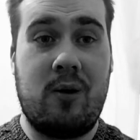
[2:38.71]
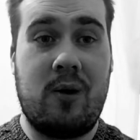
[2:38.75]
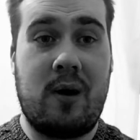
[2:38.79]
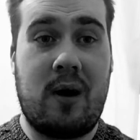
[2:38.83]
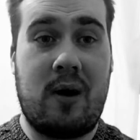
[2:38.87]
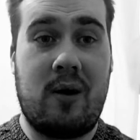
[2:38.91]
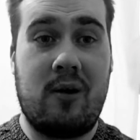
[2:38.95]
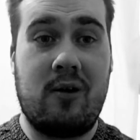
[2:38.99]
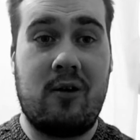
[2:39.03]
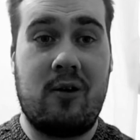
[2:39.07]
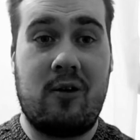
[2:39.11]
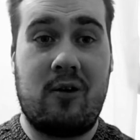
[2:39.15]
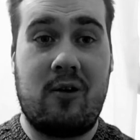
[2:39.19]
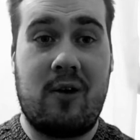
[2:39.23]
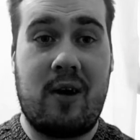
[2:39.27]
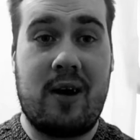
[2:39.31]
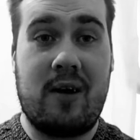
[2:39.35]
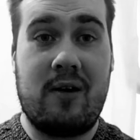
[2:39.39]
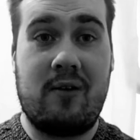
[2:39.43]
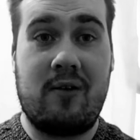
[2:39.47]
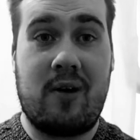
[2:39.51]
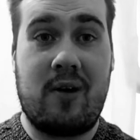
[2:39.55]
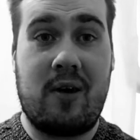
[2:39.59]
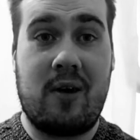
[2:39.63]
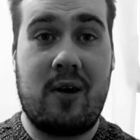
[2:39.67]
so that was
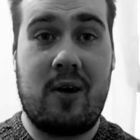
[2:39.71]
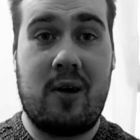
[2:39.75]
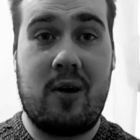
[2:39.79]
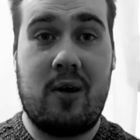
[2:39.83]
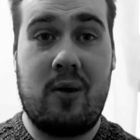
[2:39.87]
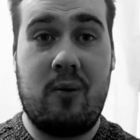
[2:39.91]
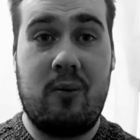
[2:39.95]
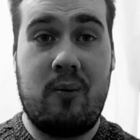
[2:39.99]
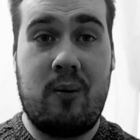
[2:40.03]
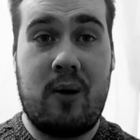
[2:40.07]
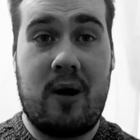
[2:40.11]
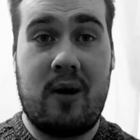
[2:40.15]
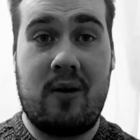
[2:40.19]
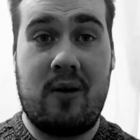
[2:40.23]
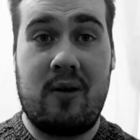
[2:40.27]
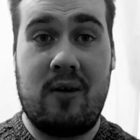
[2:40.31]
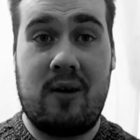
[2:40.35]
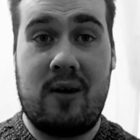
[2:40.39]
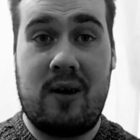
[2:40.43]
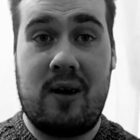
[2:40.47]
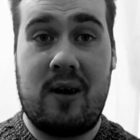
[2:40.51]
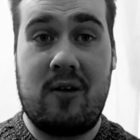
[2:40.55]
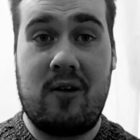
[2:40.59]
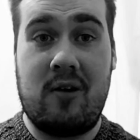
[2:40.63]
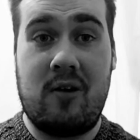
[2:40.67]
great, for a new person
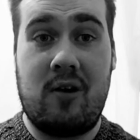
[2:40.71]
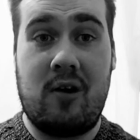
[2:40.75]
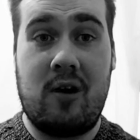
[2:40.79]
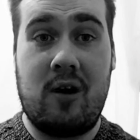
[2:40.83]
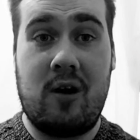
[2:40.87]
to listen